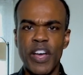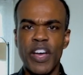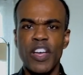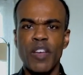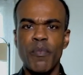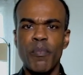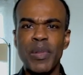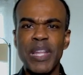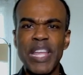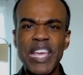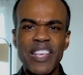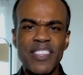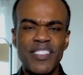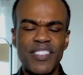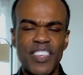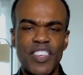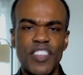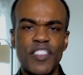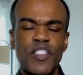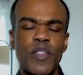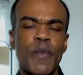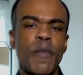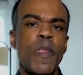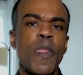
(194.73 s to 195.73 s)

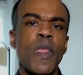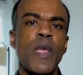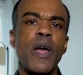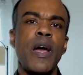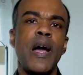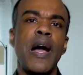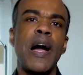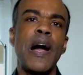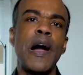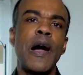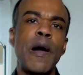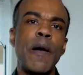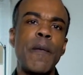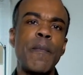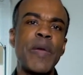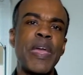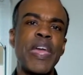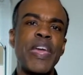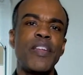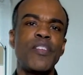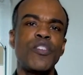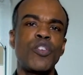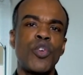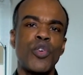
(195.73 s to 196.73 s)
places
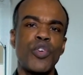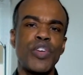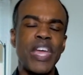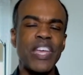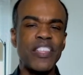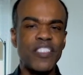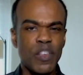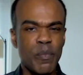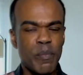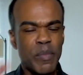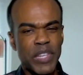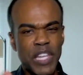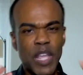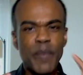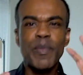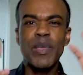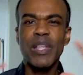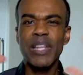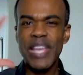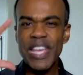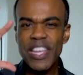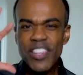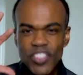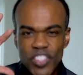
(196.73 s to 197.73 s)
and create some
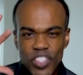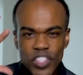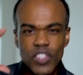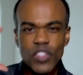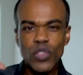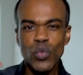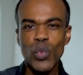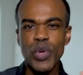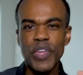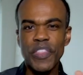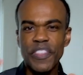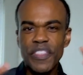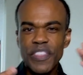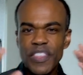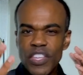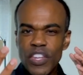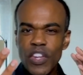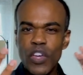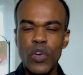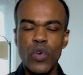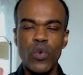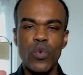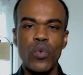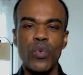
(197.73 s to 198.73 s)
manipulation with,
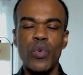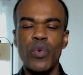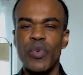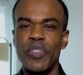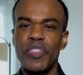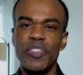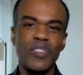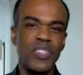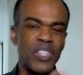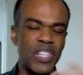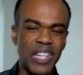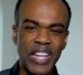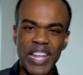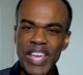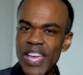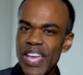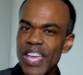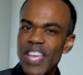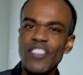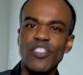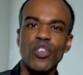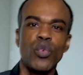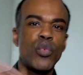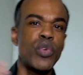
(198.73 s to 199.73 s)
with
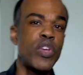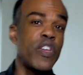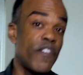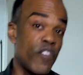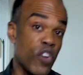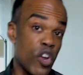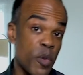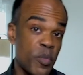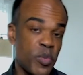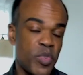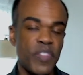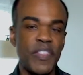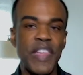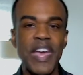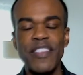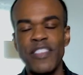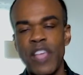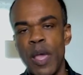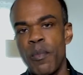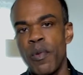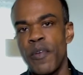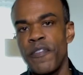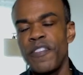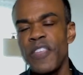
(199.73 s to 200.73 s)
delays and reverbs and that
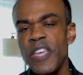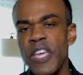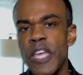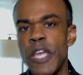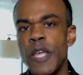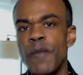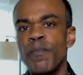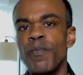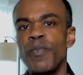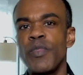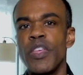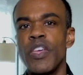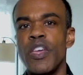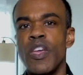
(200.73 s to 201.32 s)
type of thing.